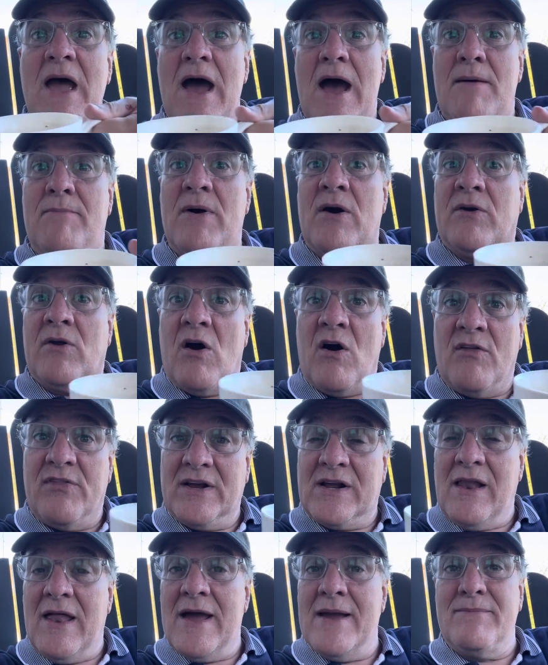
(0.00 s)
about all the
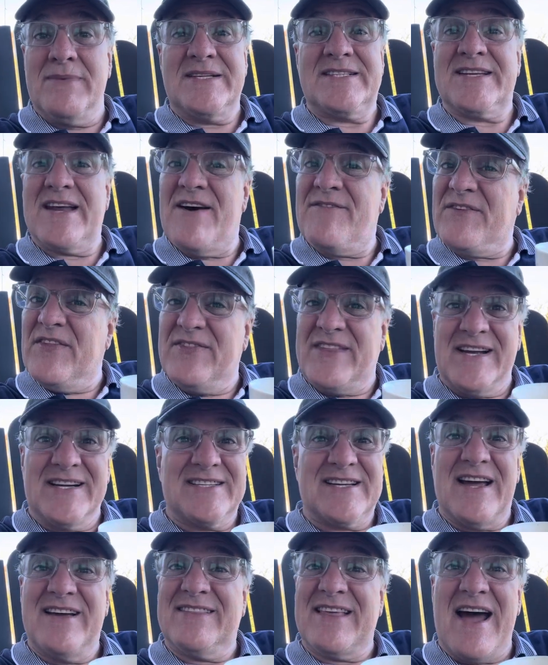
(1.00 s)
climate stuff and things
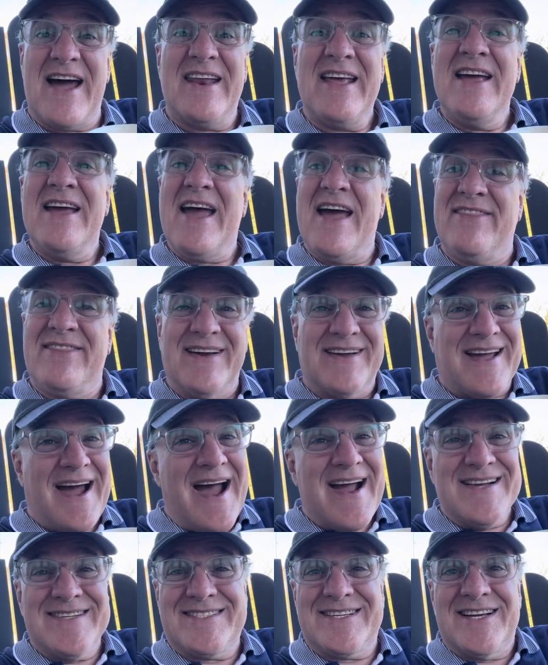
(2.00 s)
like that. And the
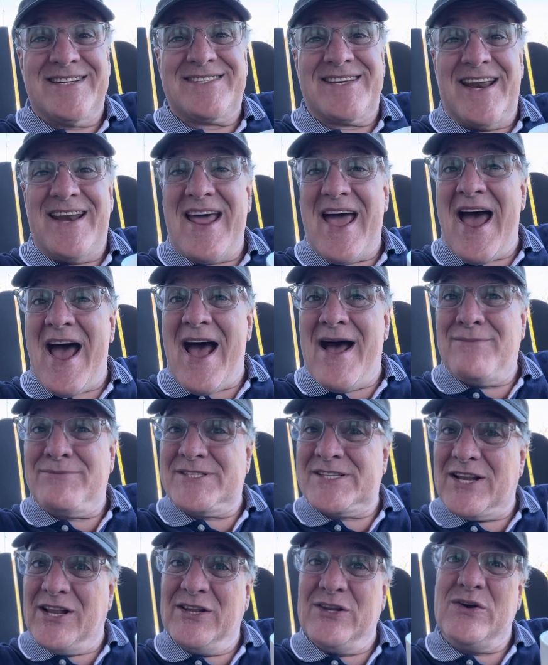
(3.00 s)
guy's just an
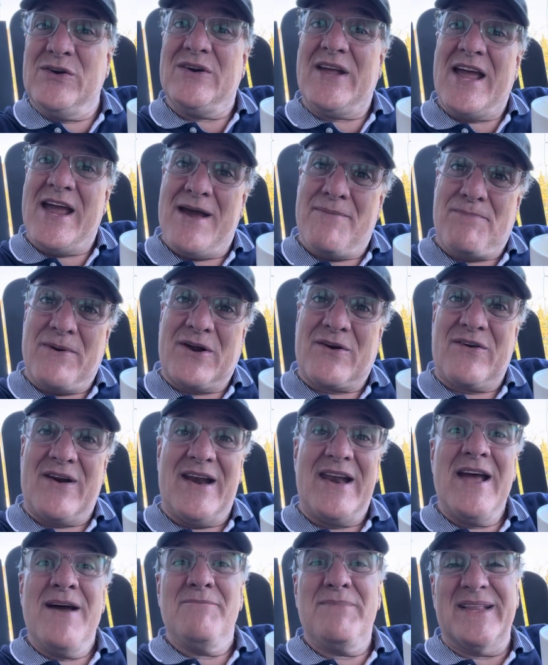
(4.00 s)
absolute hypocrite.
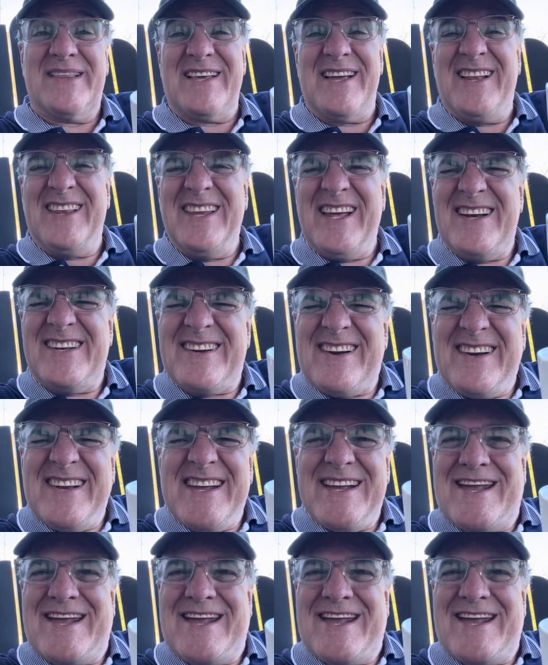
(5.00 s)
But to literally